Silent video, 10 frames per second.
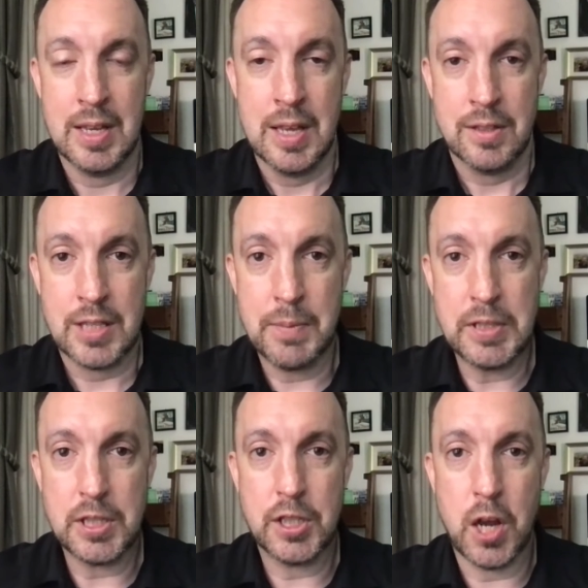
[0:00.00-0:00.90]
So let me
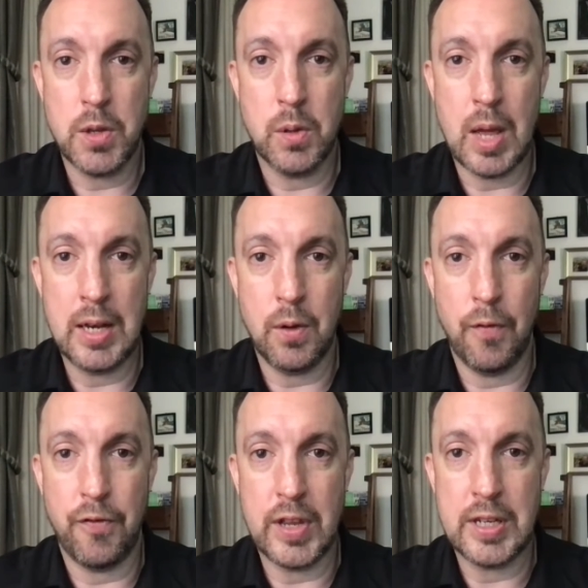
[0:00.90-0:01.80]
just show you a little
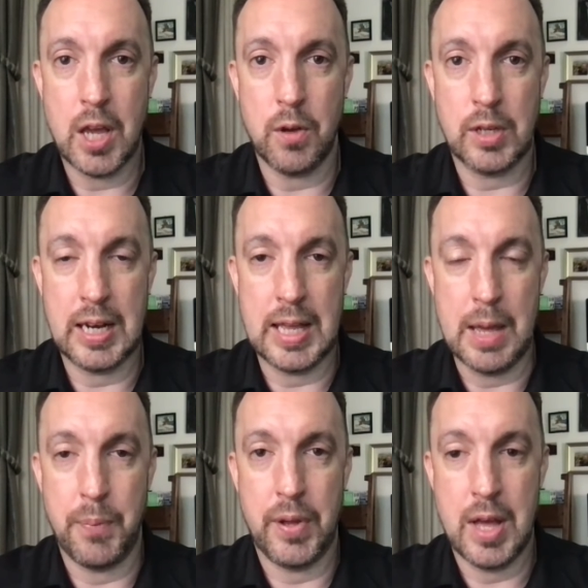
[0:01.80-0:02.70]
video clip
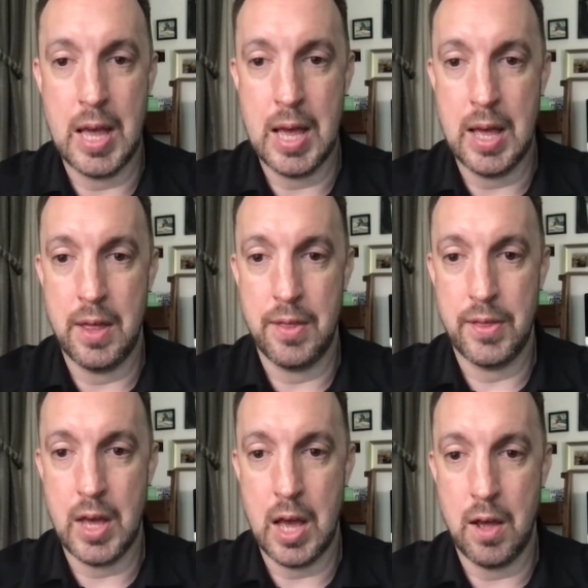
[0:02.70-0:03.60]

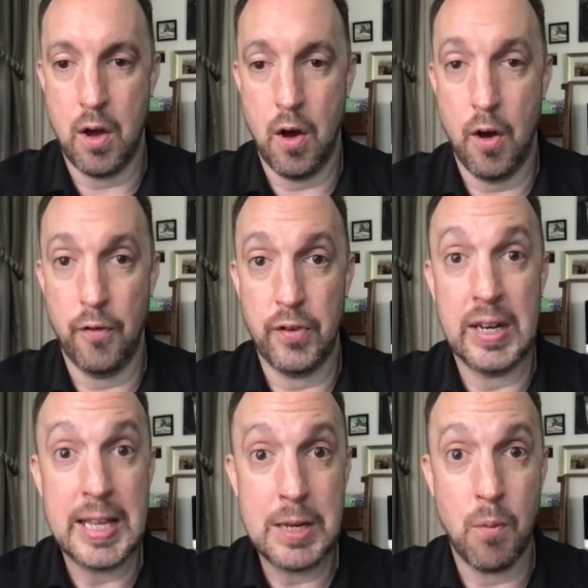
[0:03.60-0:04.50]
that of
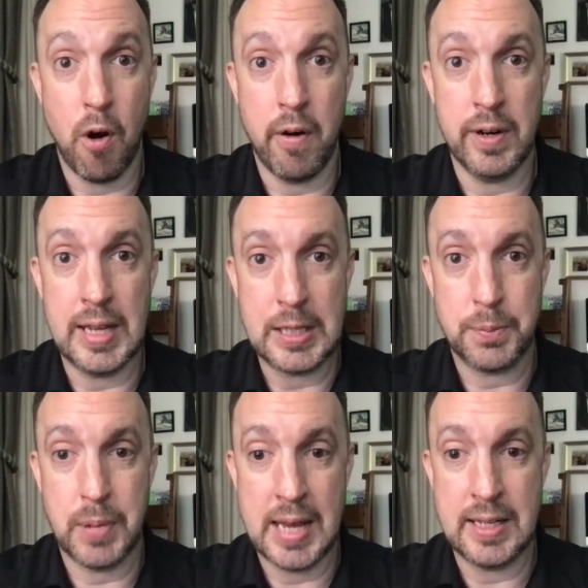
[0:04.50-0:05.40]
Lee Warren
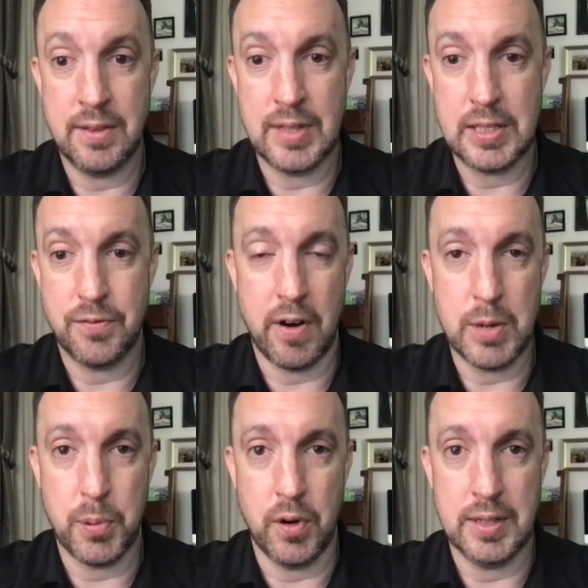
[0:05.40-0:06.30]
explaining this very
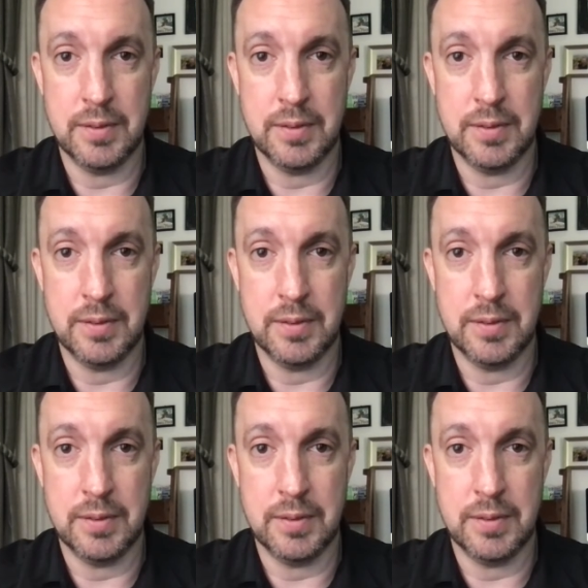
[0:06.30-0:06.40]
point.